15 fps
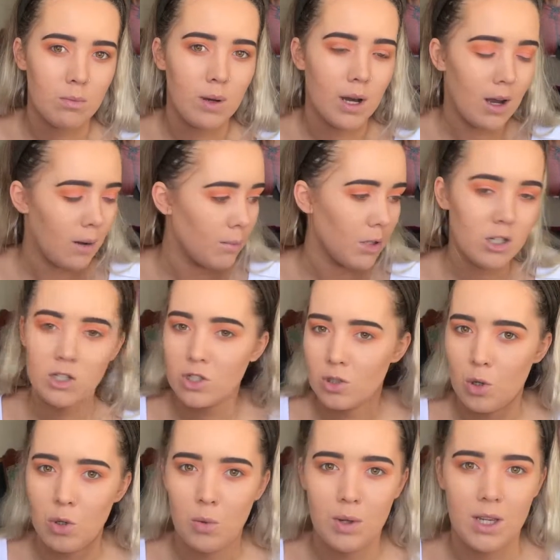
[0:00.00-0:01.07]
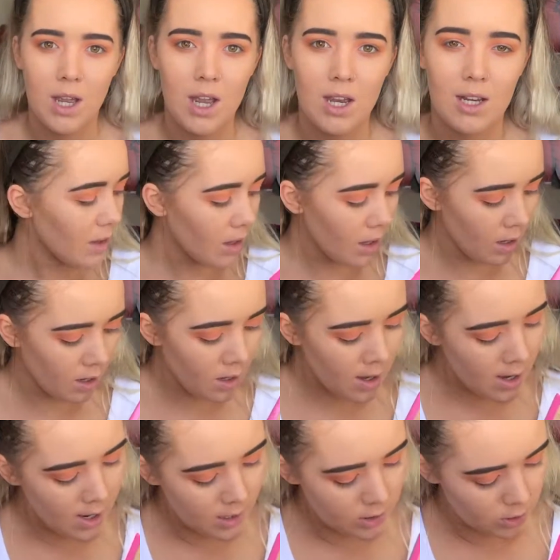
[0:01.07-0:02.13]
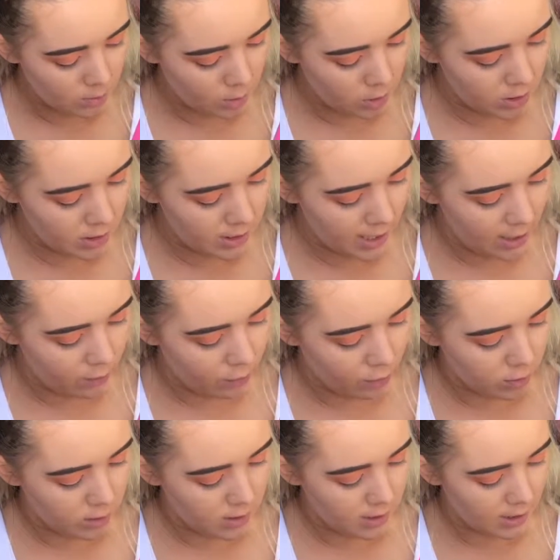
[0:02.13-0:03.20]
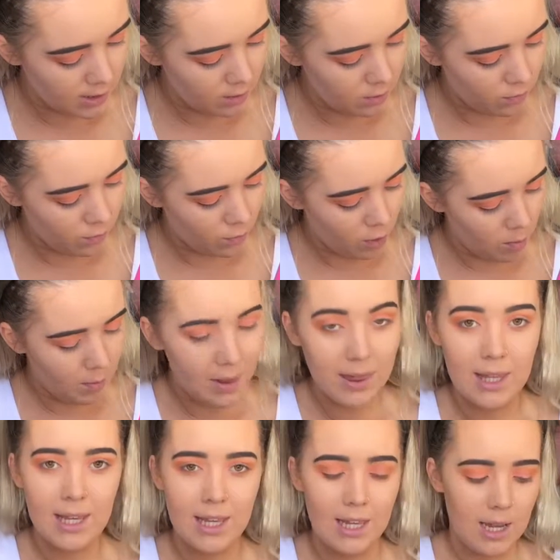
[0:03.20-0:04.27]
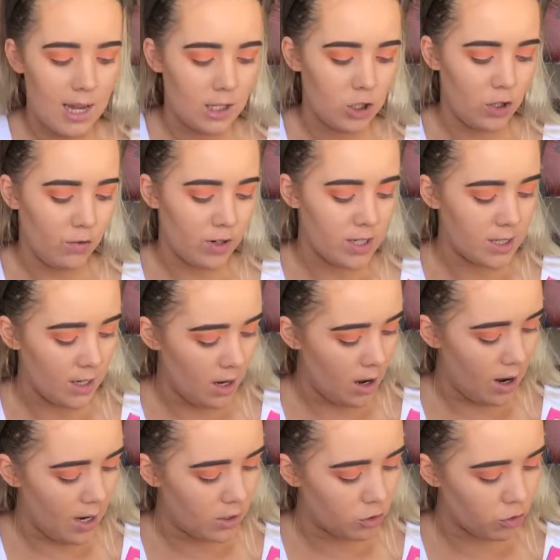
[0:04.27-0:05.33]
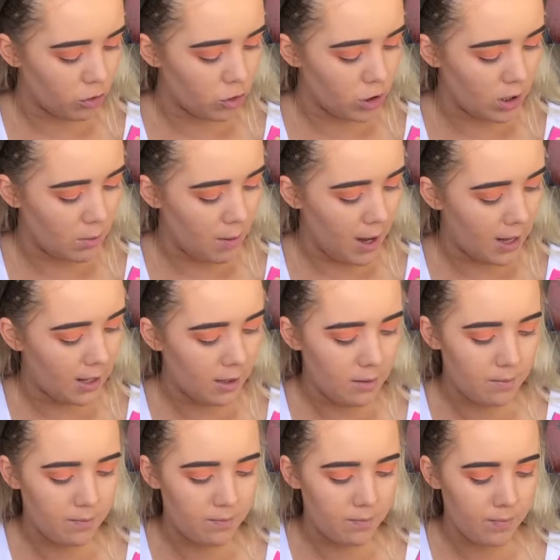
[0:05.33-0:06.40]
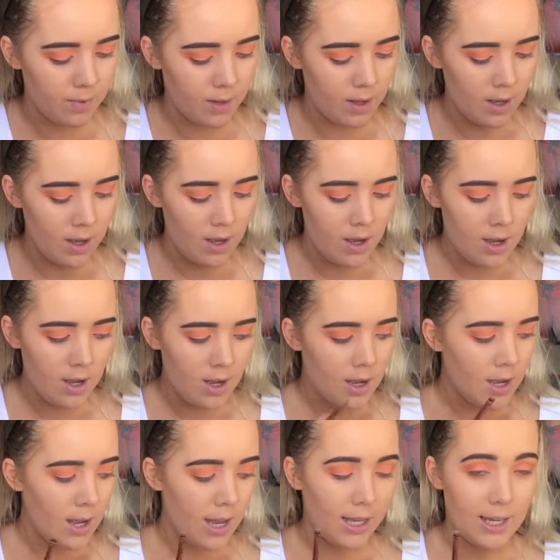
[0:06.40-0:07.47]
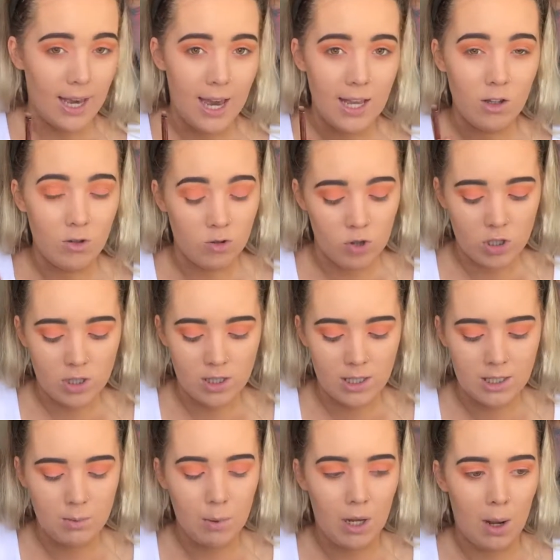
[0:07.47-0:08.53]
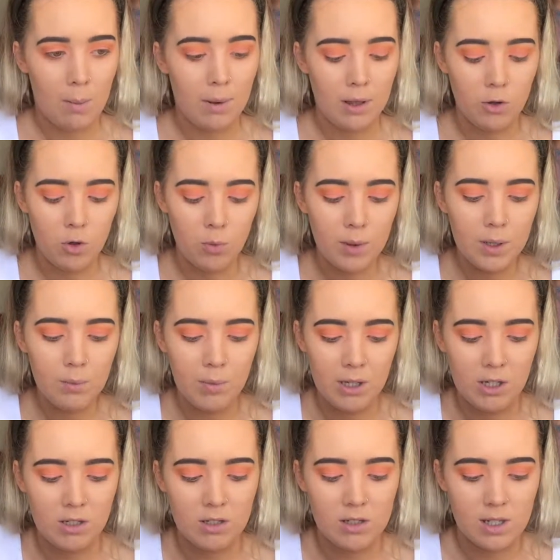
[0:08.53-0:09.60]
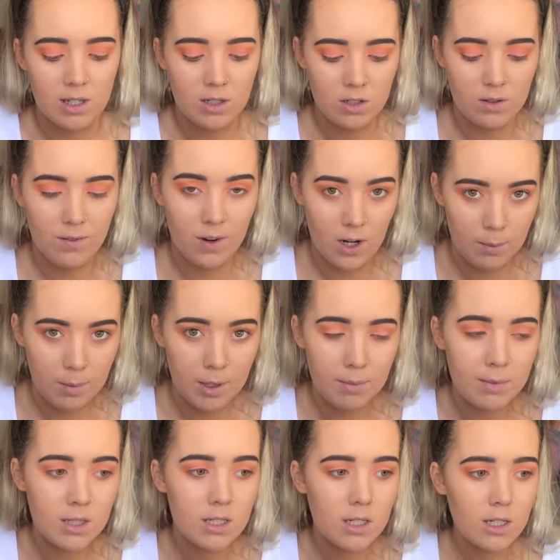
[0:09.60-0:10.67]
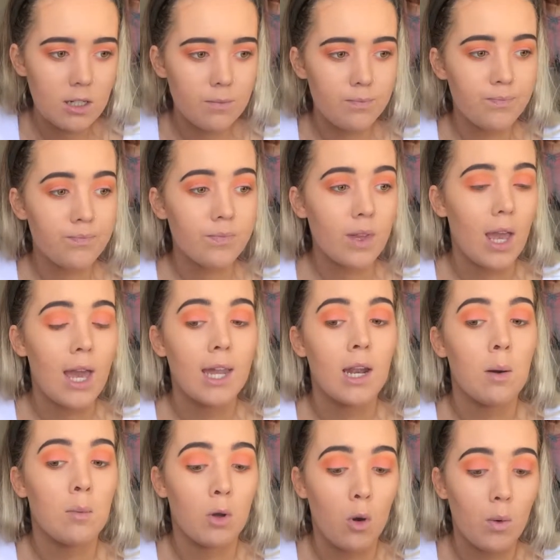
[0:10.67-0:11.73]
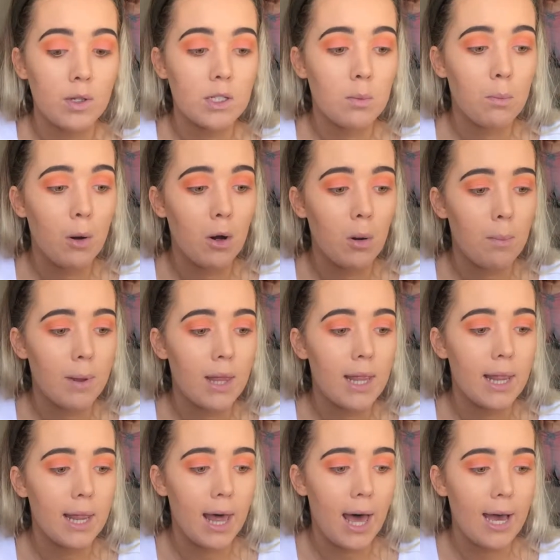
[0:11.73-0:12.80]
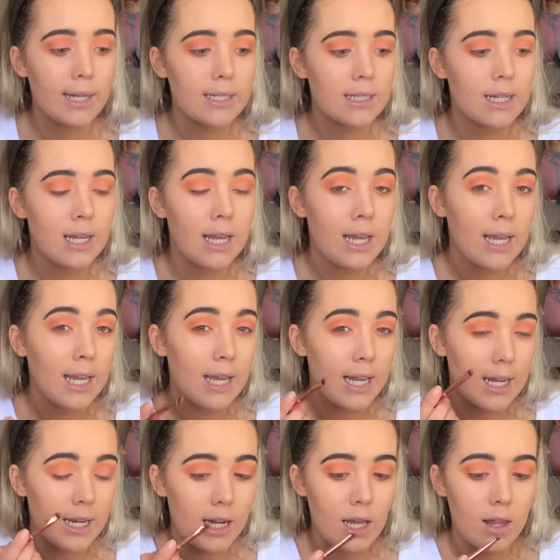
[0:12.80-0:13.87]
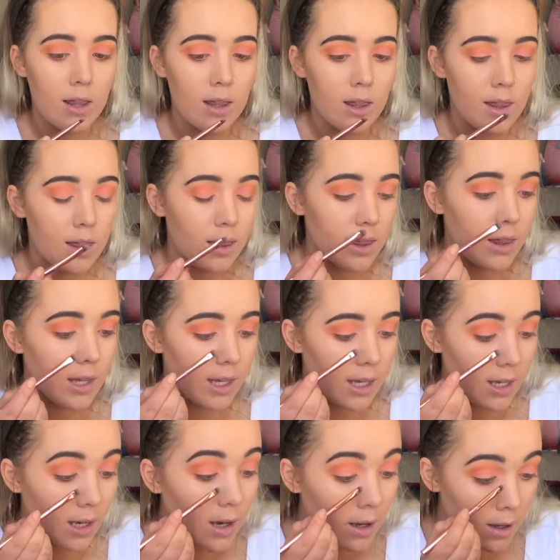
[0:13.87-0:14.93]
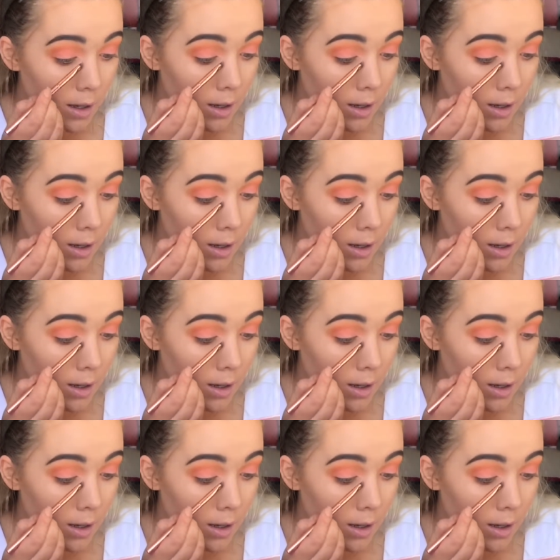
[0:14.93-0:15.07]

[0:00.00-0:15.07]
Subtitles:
but I'm going to show you again. So I'm going to take Frosting from the Jeffree Star Androgyny palette. Again, you just need to pick up a little bit because it is very pigmented, and I'm going to put that in the